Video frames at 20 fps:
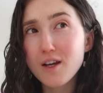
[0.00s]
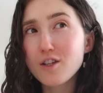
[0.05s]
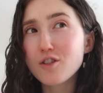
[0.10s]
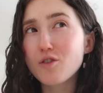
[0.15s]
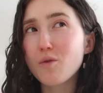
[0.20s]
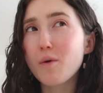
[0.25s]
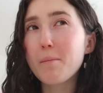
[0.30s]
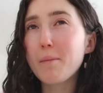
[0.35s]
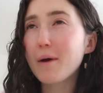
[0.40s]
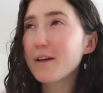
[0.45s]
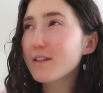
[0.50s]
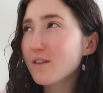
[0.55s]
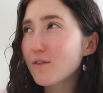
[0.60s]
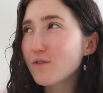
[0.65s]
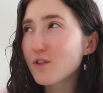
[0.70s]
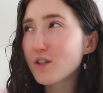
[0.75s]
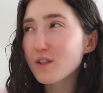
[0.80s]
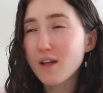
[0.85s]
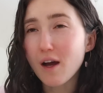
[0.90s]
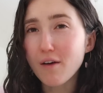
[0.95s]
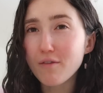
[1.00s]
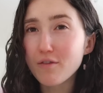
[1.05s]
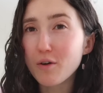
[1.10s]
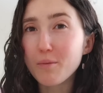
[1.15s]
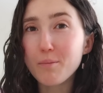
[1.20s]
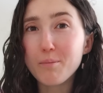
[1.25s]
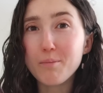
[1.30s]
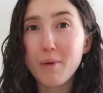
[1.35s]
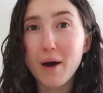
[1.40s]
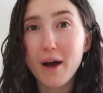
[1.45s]
So it must have just come
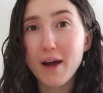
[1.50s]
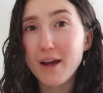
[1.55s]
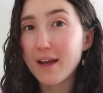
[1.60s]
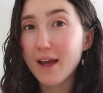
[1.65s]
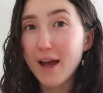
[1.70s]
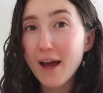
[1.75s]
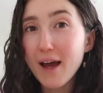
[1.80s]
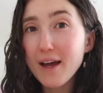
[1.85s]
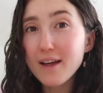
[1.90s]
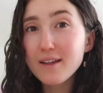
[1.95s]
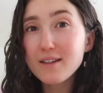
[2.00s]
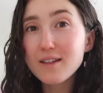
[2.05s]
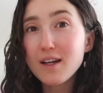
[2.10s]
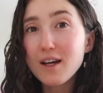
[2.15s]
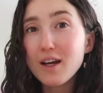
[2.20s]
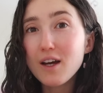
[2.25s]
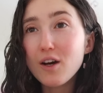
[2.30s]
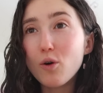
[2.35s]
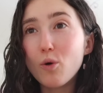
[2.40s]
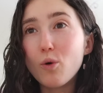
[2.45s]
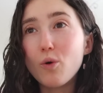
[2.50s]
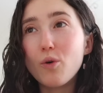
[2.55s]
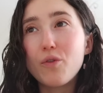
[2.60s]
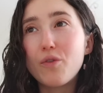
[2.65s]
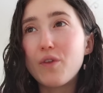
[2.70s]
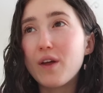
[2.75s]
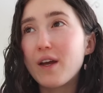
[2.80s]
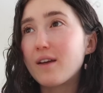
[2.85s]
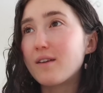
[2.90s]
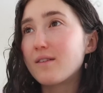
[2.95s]
from my head, or
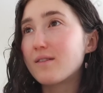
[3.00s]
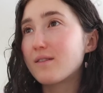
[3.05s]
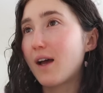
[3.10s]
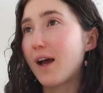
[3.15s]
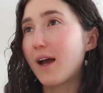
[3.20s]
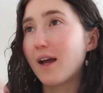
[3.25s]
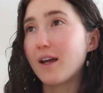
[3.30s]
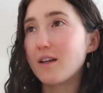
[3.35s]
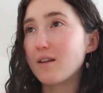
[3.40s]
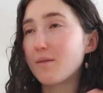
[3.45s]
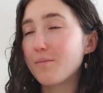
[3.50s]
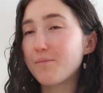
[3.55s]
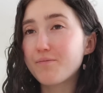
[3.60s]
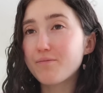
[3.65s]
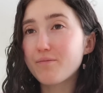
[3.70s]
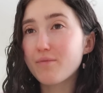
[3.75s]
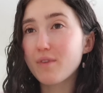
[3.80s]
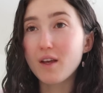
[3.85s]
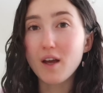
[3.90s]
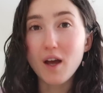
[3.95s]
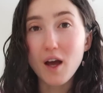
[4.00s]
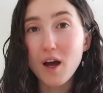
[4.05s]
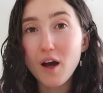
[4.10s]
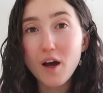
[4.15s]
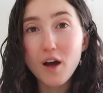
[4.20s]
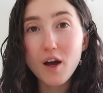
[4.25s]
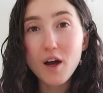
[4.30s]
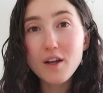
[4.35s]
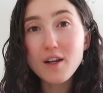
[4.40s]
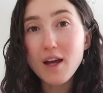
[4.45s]
things I'd
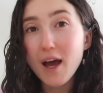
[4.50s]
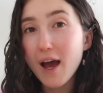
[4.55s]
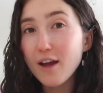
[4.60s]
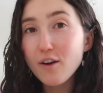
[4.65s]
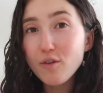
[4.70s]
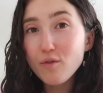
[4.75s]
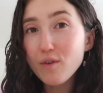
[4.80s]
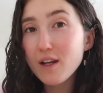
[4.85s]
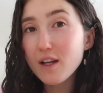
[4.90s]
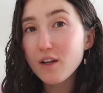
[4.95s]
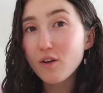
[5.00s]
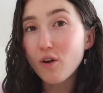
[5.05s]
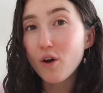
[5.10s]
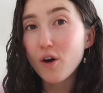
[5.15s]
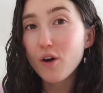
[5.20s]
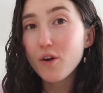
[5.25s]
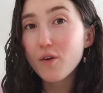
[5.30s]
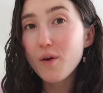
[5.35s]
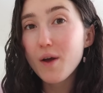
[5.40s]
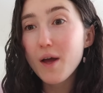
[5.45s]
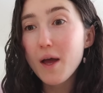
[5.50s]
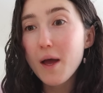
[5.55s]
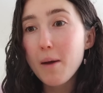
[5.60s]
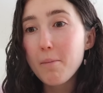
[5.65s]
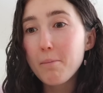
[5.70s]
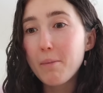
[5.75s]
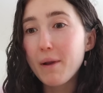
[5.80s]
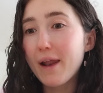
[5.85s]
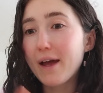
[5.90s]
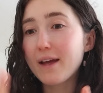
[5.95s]
heard. I don't really know,
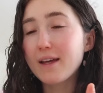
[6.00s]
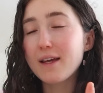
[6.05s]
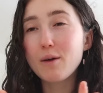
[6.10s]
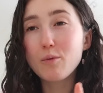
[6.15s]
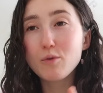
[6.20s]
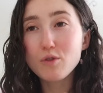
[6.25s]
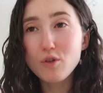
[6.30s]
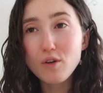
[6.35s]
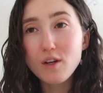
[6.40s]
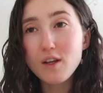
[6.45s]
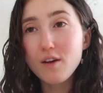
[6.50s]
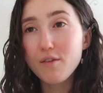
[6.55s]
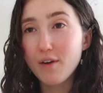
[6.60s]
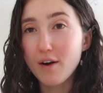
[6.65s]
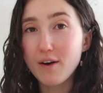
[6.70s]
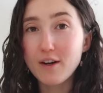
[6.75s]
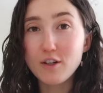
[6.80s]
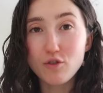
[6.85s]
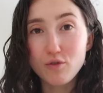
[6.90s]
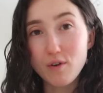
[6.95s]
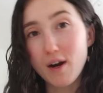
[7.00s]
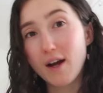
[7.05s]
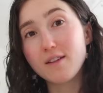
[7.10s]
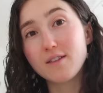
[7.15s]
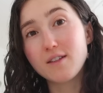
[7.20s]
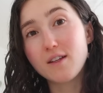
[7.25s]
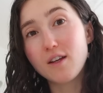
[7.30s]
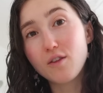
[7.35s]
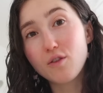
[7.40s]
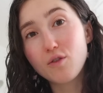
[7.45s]
but like, it was only a very
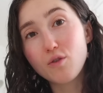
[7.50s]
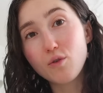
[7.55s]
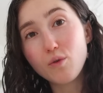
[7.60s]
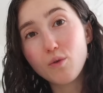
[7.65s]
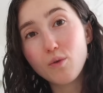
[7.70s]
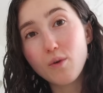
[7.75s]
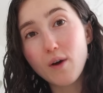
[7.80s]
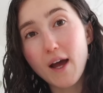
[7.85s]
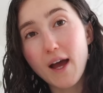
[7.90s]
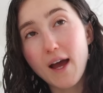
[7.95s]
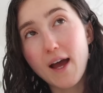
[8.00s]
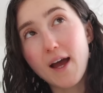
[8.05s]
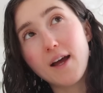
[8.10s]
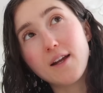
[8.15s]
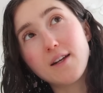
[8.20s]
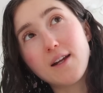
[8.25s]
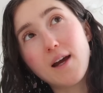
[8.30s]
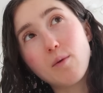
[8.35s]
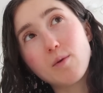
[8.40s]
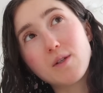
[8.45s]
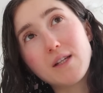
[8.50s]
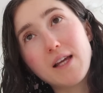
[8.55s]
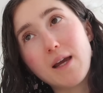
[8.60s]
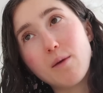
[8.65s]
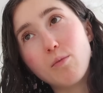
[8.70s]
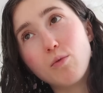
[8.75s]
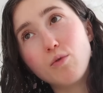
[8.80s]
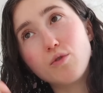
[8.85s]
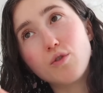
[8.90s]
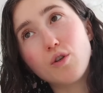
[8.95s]
transient thought, and I was
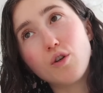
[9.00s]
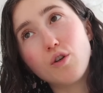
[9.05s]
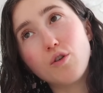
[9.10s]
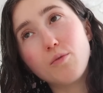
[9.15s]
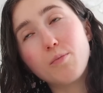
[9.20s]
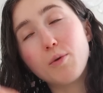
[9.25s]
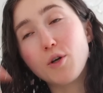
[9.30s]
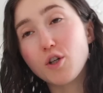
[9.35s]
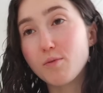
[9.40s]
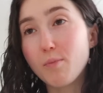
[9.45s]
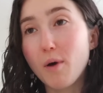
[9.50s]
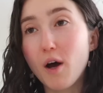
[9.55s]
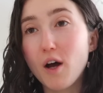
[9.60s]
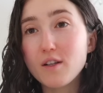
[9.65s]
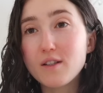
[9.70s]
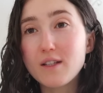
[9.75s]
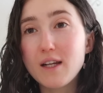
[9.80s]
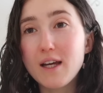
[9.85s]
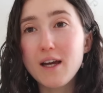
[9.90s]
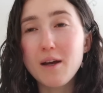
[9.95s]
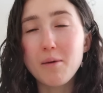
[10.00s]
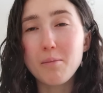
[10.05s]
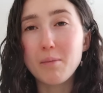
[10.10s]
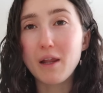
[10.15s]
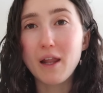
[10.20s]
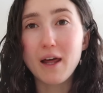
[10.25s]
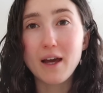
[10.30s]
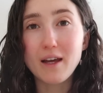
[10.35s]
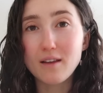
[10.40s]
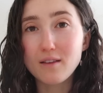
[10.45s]
able to push past it and be
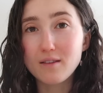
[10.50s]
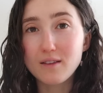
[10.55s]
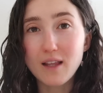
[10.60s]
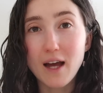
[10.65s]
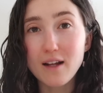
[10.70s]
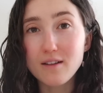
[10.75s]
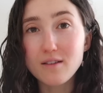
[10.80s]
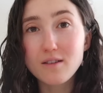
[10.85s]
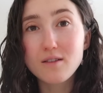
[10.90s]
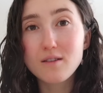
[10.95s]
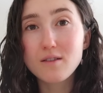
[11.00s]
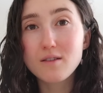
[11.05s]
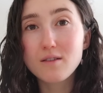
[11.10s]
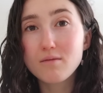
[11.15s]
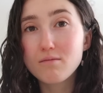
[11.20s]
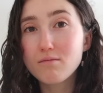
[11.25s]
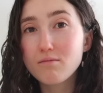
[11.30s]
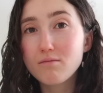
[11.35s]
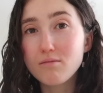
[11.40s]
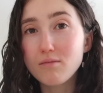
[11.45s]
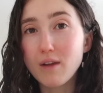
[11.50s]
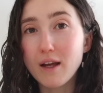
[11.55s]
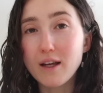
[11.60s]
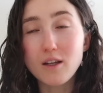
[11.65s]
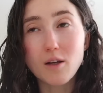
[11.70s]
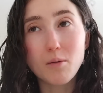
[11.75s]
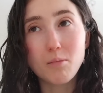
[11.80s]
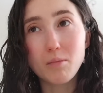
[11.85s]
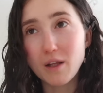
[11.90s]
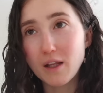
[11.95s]
like, that's like
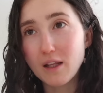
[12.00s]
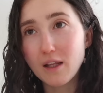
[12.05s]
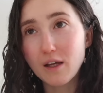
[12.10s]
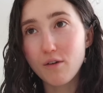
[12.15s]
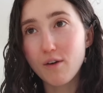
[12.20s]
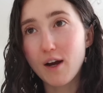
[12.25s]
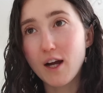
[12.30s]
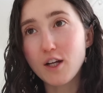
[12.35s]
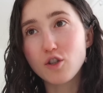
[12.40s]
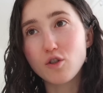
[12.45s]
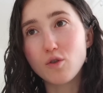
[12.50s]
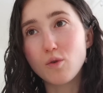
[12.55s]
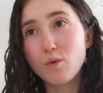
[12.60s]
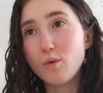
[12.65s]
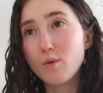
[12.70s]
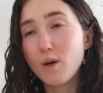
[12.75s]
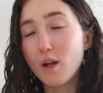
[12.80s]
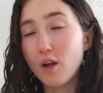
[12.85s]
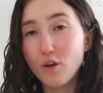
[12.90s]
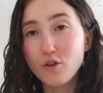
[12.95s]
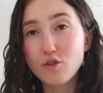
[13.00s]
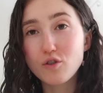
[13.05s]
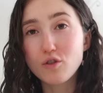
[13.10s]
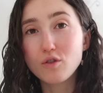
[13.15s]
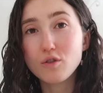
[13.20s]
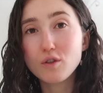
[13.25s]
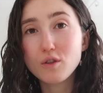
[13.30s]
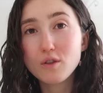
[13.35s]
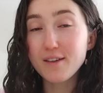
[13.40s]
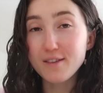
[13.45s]
completely irrational,
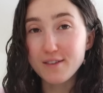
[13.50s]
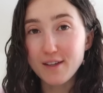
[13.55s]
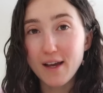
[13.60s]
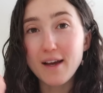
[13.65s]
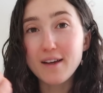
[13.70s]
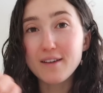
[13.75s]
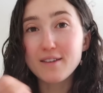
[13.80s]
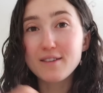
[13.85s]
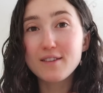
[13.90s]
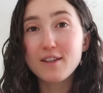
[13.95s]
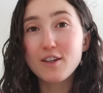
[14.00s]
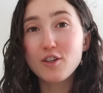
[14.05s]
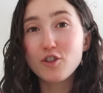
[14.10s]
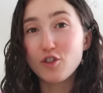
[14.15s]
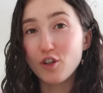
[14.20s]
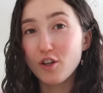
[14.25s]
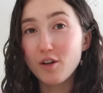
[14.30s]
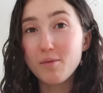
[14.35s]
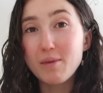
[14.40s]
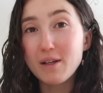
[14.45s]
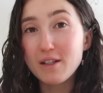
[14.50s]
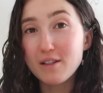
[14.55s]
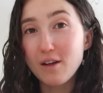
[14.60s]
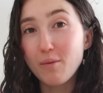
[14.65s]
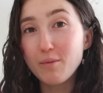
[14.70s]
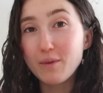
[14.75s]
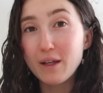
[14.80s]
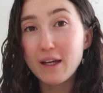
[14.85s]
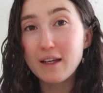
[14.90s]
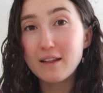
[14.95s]
illogical. Sex shouldn't be
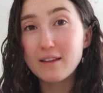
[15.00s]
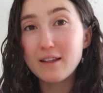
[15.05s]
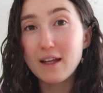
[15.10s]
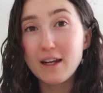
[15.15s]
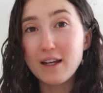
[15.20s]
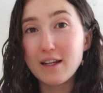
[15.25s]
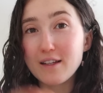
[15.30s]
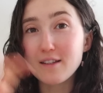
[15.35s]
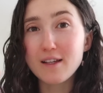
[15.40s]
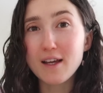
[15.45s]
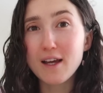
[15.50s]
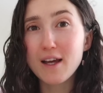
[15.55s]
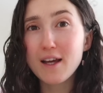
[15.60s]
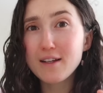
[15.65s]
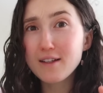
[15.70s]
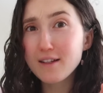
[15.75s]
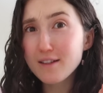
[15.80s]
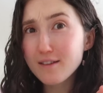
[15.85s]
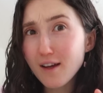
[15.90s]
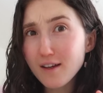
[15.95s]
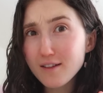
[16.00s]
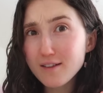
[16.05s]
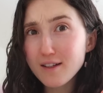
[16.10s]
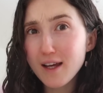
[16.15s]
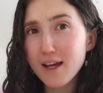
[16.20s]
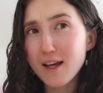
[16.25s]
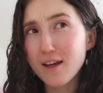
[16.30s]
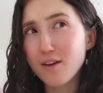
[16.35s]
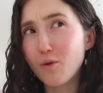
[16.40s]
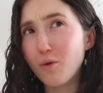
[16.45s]
something that is
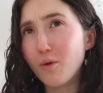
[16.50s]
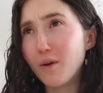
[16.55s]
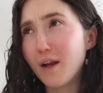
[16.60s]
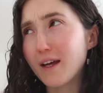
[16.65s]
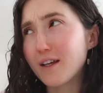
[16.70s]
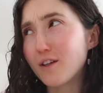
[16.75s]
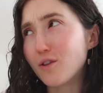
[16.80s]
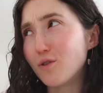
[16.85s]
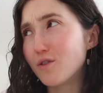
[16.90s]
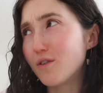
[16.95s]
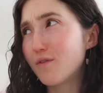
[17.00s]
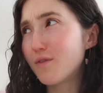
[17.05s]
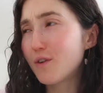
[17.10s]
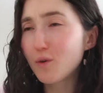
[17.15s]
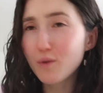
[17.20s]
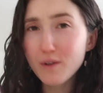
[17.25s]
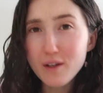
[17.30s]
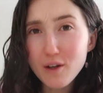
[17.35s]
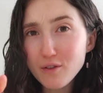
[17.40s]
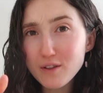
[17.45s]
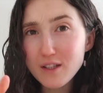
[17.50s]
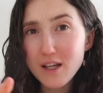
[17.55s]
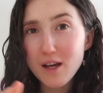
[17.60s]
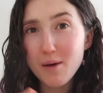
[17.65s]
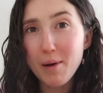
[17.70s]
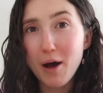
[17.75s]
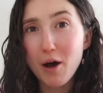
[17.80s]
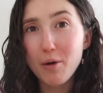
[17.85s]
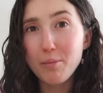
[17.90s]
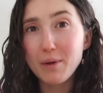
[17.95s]
disgusting, or like you should feel guilty
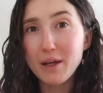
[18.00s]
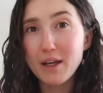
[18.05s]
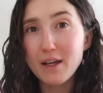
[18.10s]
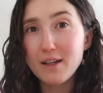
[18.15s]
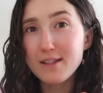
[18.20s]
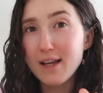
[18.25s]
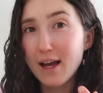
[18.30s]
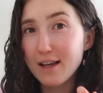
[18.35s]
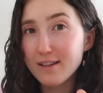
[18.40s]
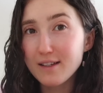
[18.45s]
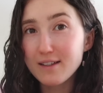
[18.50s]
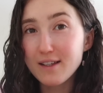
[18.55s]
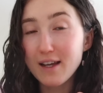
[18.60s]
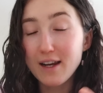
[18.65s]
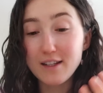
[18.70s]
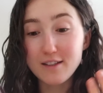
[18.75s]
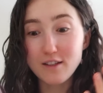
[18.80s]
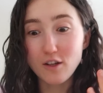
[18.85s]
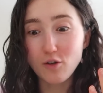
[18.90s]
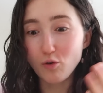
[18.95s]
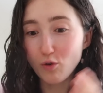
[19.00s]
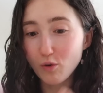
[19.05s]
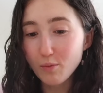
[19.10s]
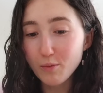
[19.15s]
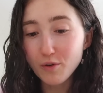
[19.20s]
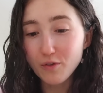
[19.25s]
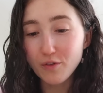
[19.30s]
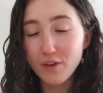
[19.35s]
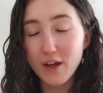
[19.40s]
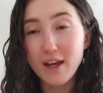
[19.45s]
about, because as I said, it's a
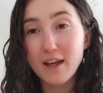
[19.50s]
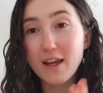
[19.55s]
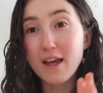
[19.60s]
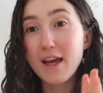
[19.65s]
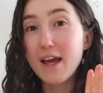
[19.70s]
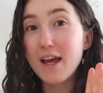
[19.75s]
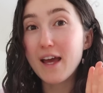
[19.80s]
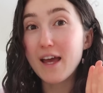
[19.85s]
normal thing.